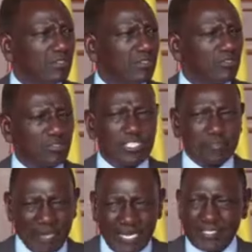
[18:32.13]
to
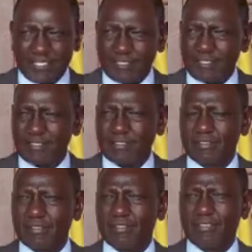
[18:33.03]
respect
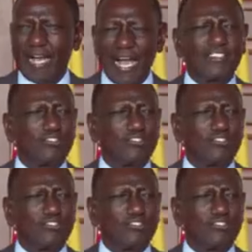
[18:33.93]
and to